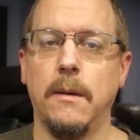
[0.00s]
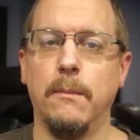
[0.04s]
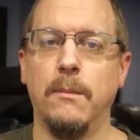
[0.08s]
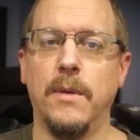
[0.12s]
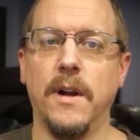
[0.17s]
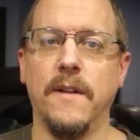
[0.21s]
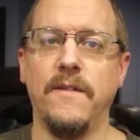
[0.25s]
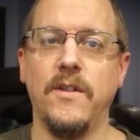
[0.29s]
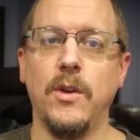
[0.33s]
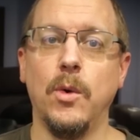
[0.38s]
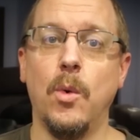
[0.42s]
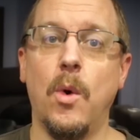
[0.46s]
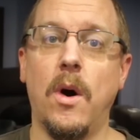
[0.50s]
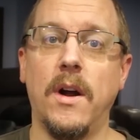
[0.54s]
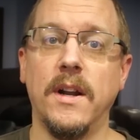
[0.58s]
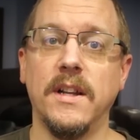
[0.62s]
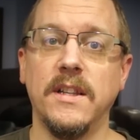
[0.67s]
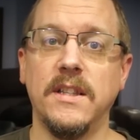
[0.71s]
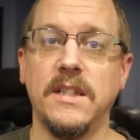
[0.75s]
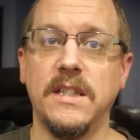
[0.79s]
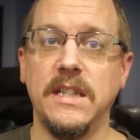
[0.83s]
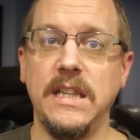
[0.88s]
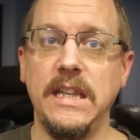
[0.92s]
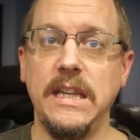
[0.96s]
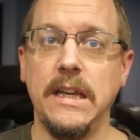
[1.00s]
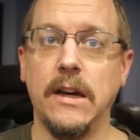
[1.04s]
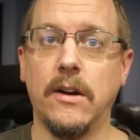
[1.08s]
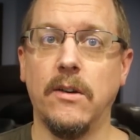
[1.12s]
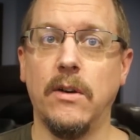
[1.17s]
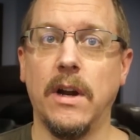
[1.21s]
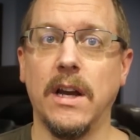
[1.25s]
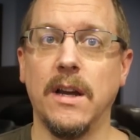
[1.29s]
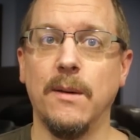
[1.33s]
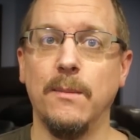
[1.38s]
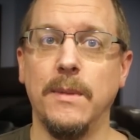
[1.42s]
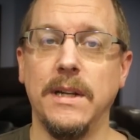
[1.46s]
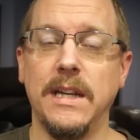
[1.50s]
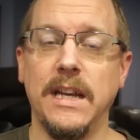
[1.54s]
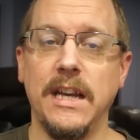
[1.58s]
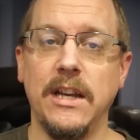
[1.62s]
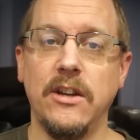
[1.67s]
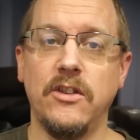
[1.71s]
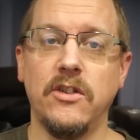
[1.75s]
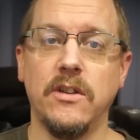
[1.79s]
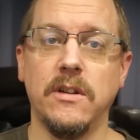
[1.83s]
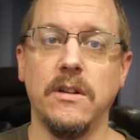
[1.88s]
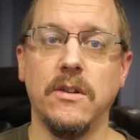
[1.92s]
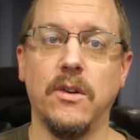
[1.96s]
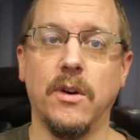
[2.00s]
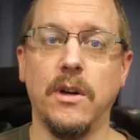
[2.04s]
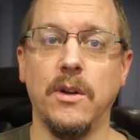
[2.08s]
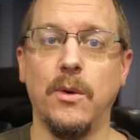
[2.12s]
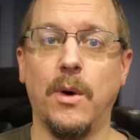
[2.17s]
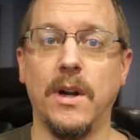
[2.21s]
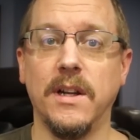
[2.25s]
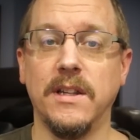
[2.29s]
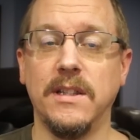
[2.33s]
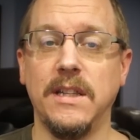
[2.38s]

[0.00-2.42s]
but if you want to see a recommendation or you want